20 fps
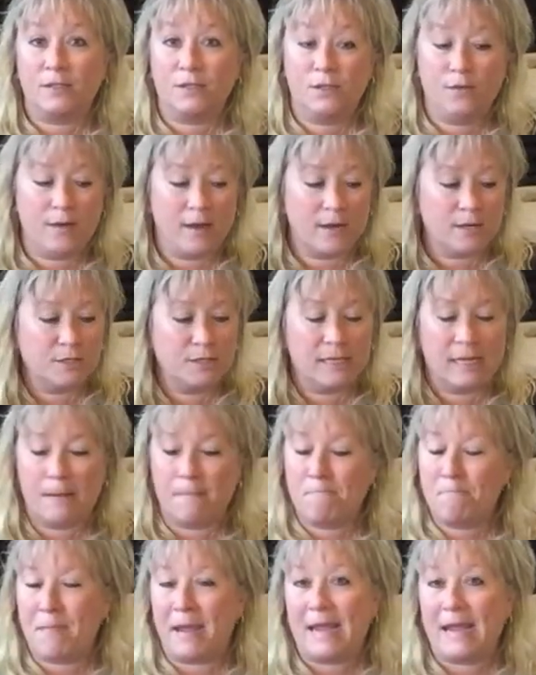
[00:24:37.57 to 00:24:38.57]
so you actually
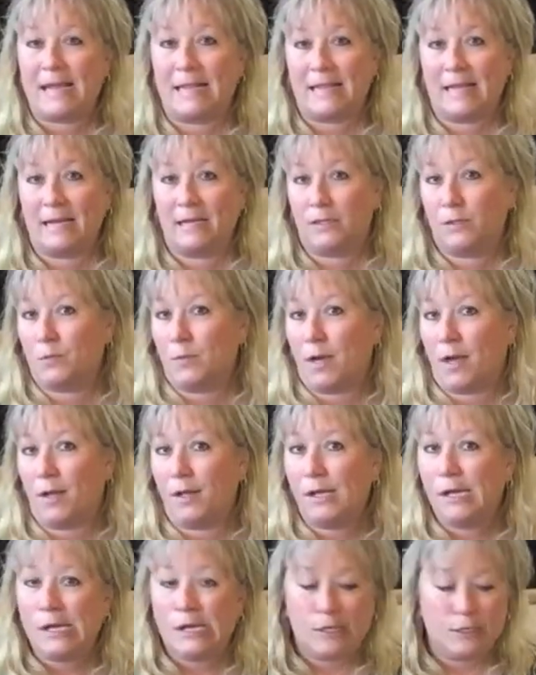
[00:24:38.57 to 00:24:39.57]
can bake in that as well.